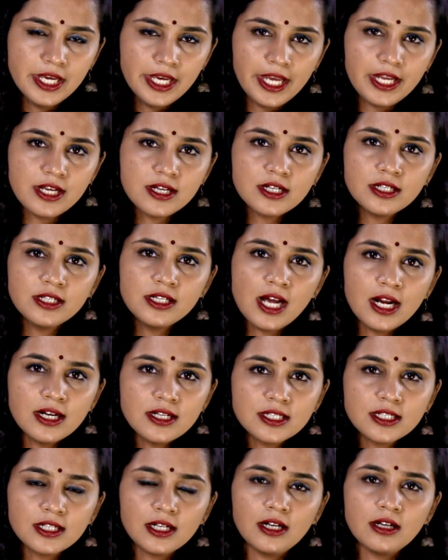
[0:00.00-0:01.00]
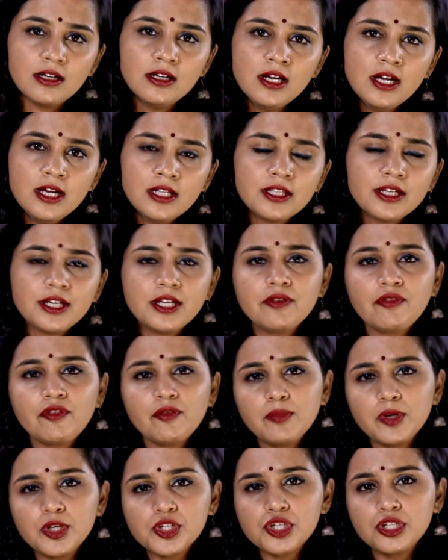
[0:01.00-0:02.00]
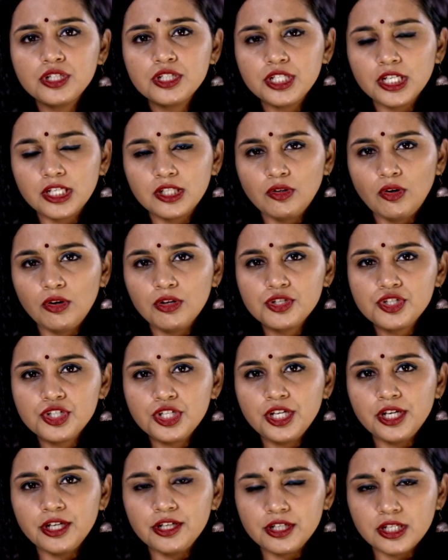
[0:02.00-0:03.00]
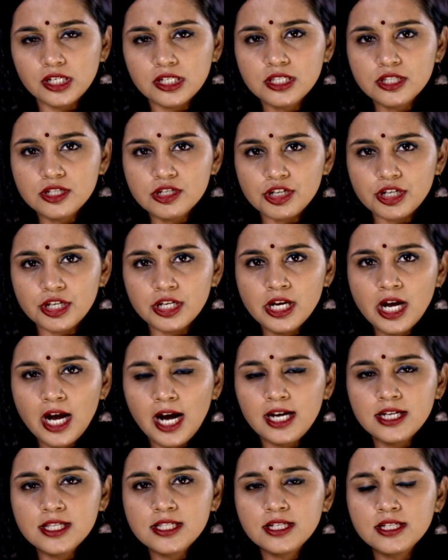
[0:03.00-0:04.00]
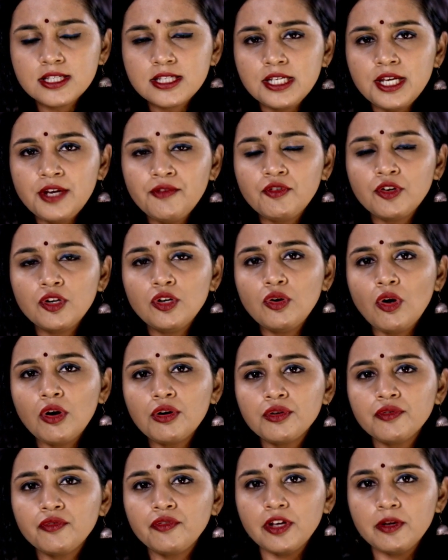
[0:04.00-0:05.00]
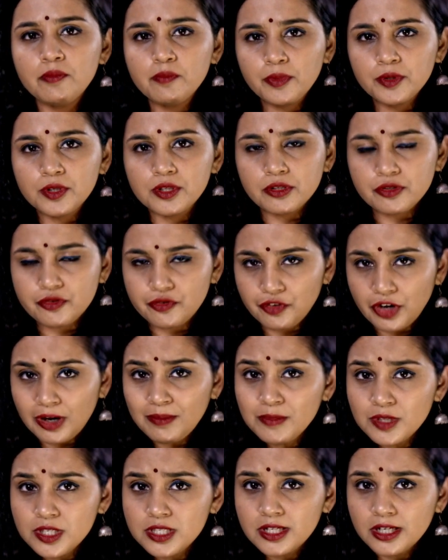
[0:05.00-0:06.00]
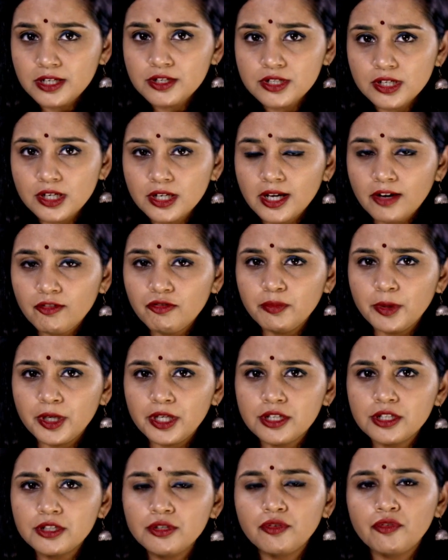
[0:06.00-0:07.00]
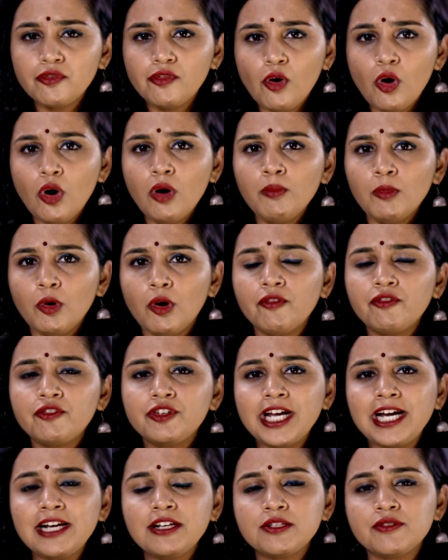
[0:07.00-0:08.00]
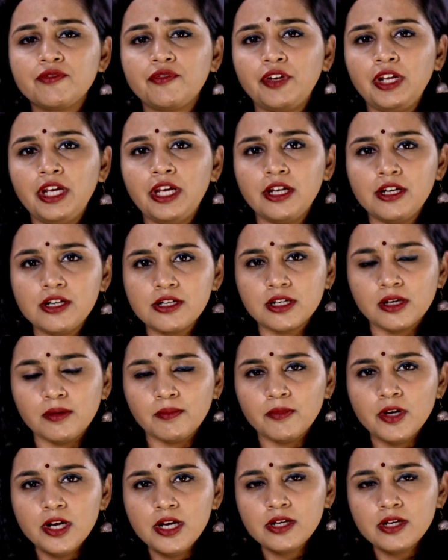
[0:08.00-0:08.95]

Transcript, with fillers: In Karnataka, the information technology industry has received a lot of impetus from the central government in the form of tax-free income